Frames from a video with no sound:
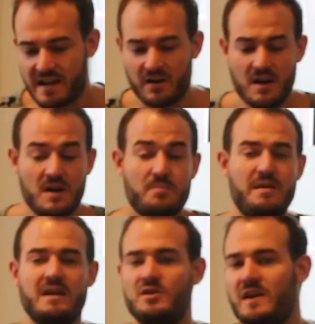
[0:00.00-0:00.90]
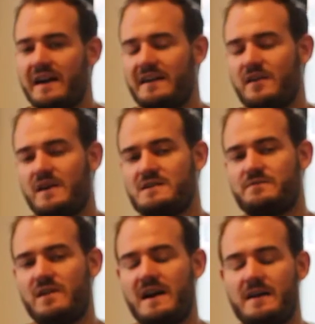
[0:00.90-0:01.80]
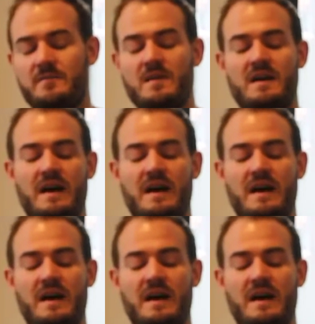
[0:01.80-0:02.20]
Now, being a United Airlines flyer,